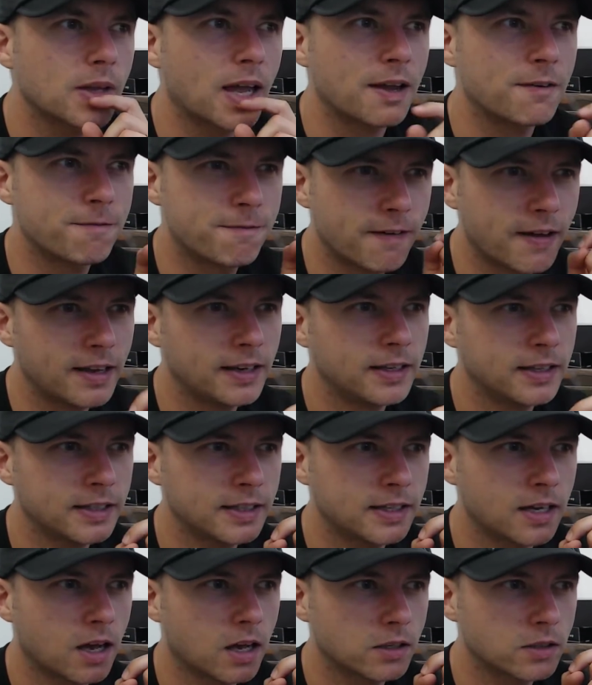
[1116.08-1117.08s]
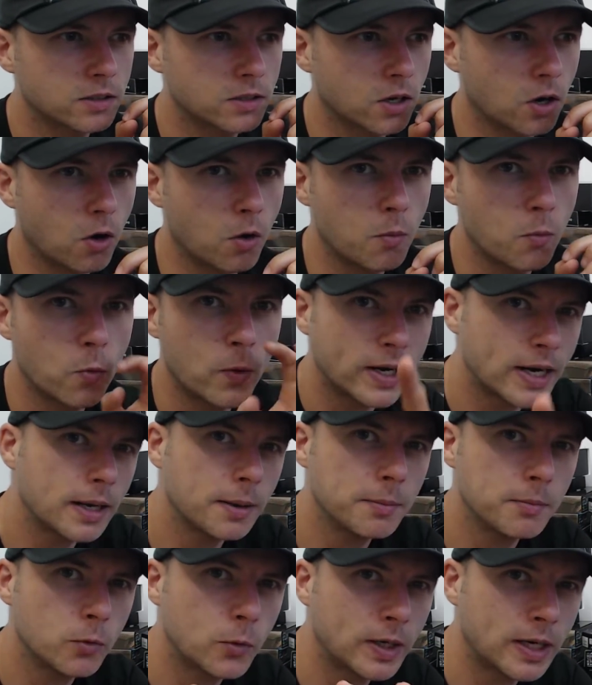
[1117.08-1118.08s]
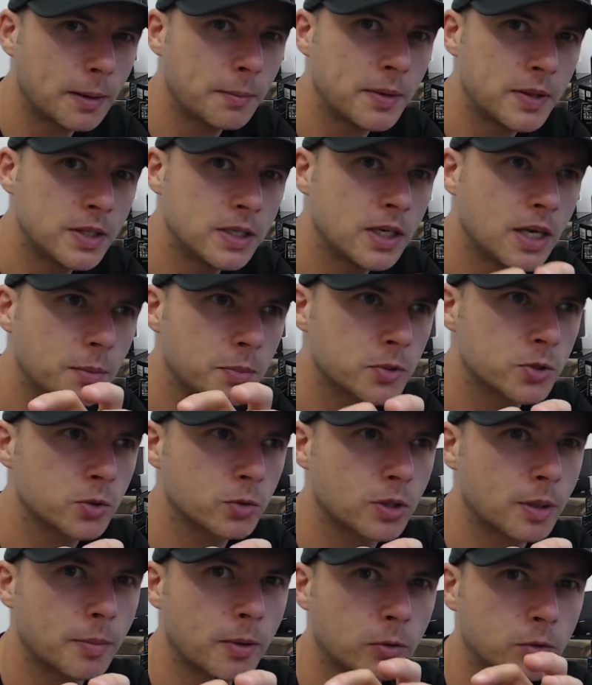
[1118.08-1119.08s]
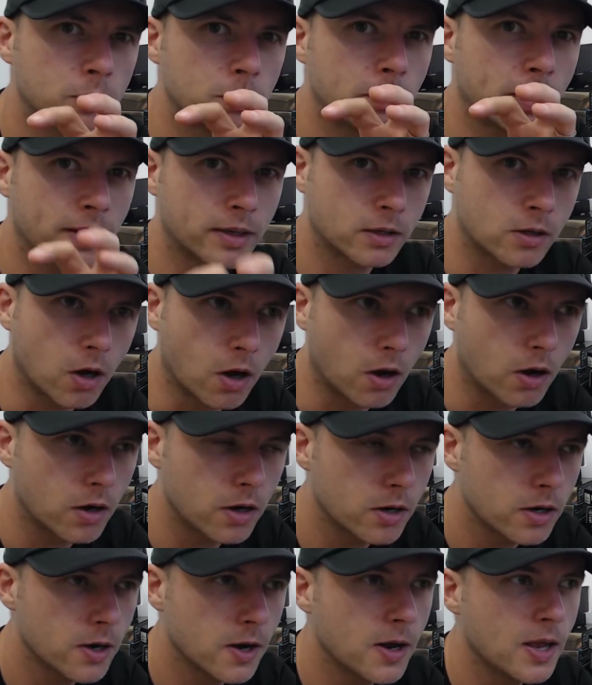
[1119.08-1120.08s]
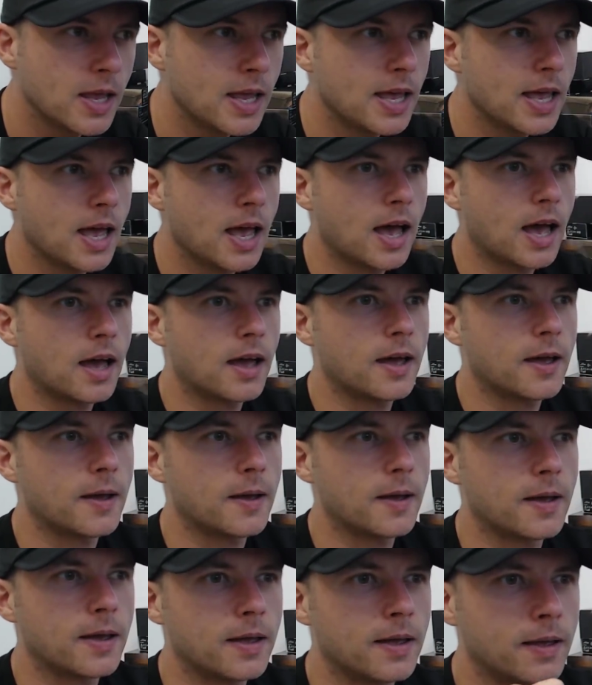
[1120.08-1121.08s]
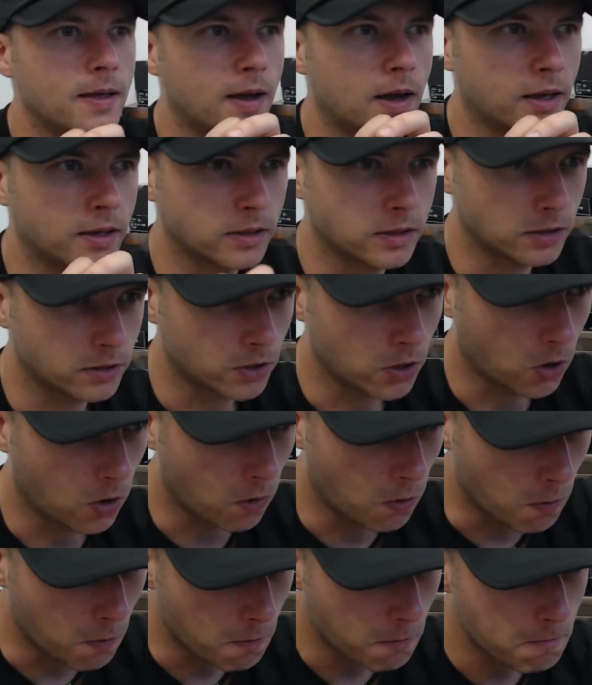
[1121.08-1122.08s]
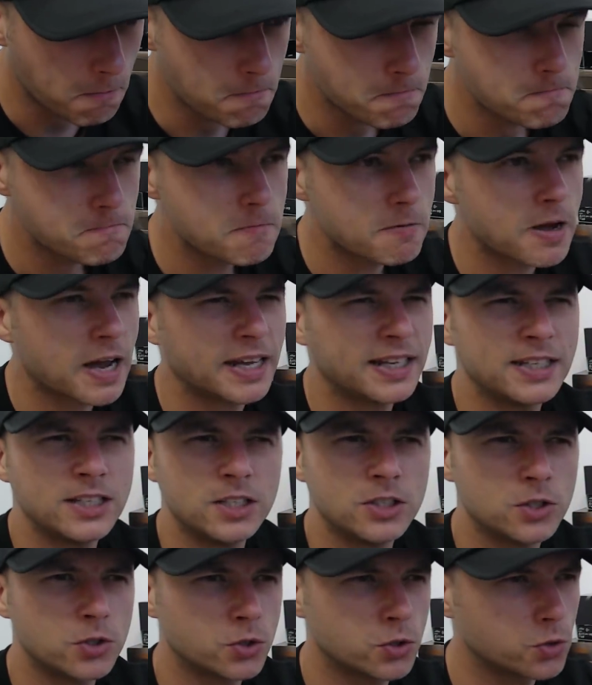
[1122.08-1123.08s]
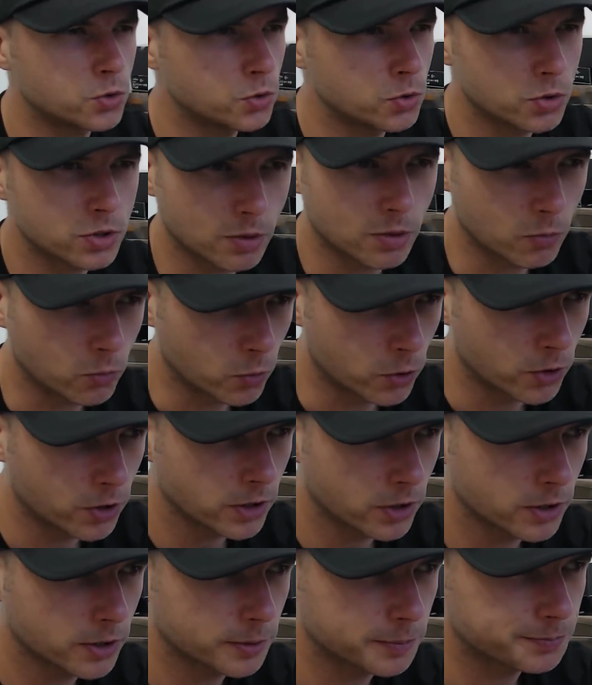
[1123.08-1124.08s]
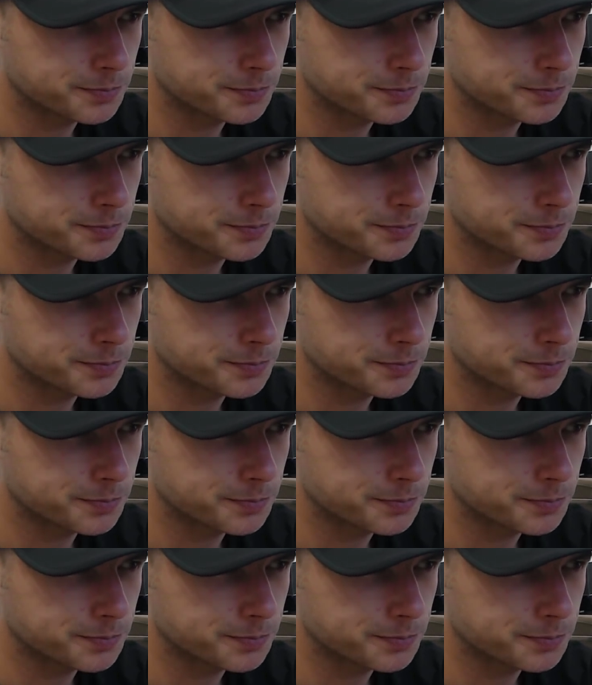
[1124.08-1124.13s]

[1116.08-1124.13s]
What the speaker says: I finally got home. When I made the episode about my car, I got home. I needed to do some work.